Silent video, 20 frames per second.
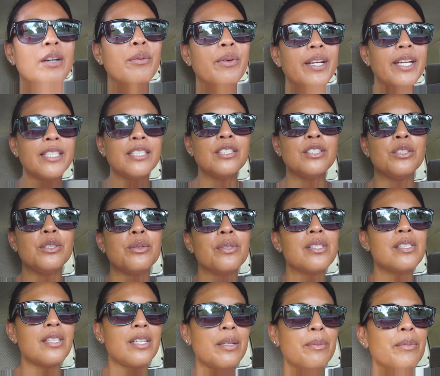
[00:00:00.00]
All we had to do
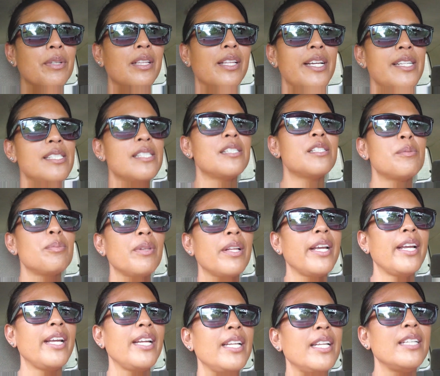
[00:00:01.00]
was send him the license
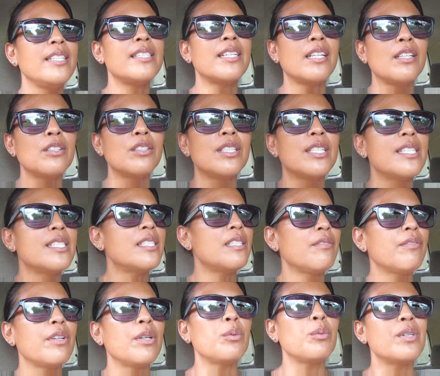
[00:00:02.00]
plate. He told us
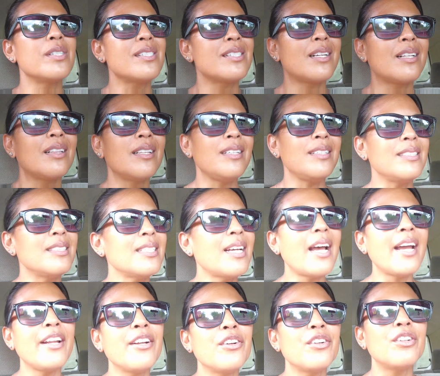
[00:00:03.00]
if it was a clean
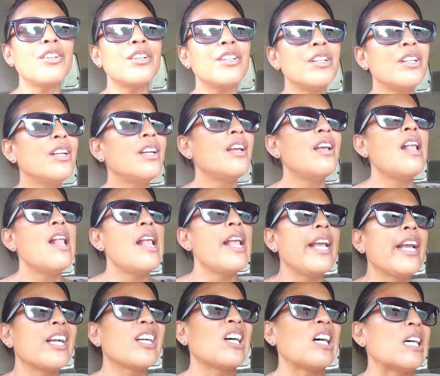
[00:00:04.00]
title.
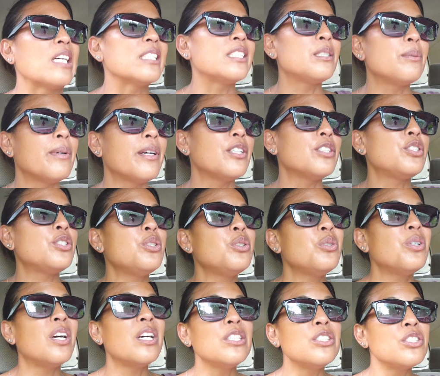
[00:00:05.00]
It cost about
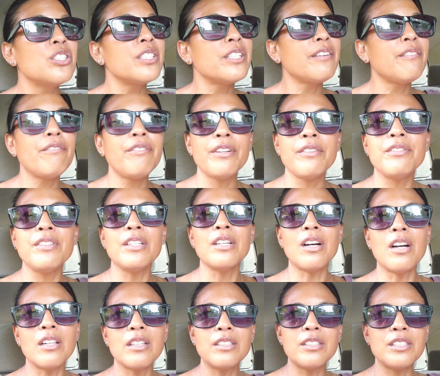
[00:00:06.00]

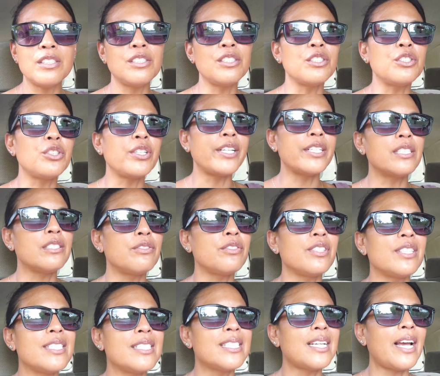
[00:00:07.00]
$250 to
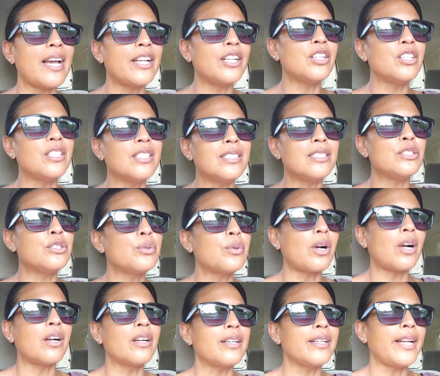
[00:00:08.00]
transfer the title
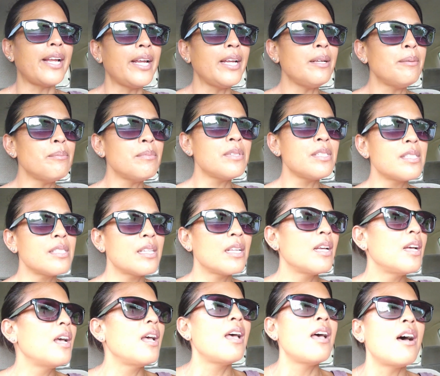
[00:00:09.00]
into our names,
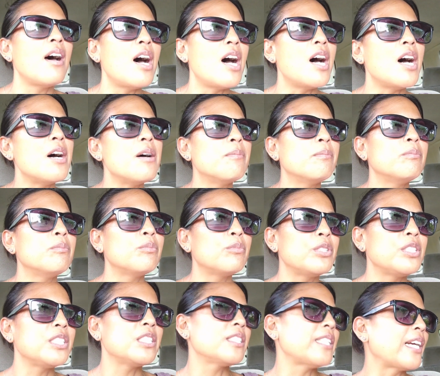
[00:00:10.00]

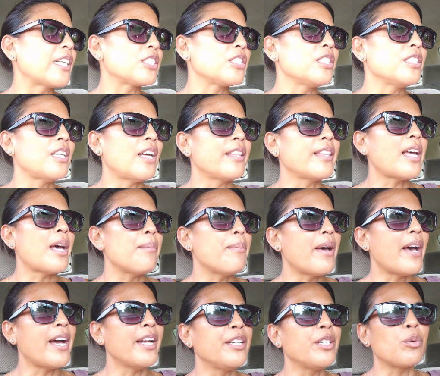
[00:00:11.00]
which is actually not
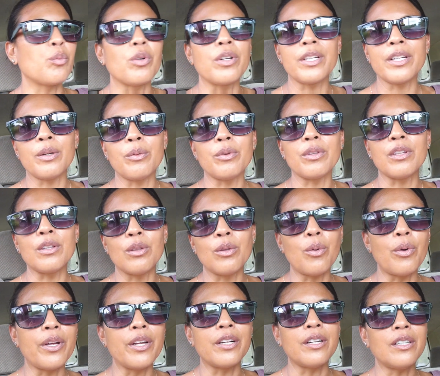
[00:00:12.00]
that bad. You're working with a
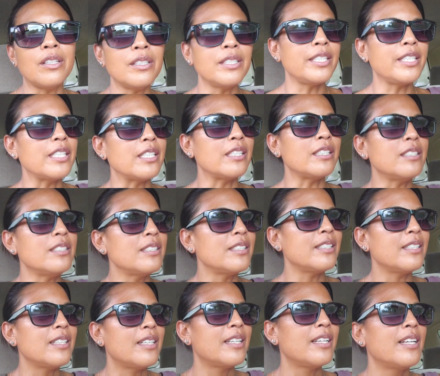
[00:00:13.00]
lawyer here.
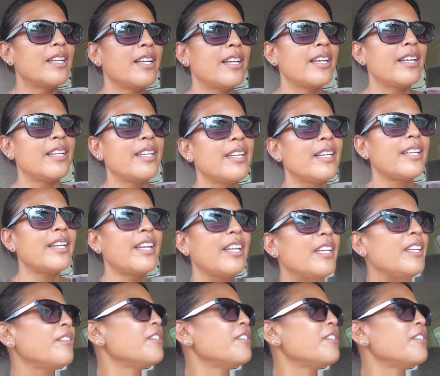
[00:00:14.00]
You can't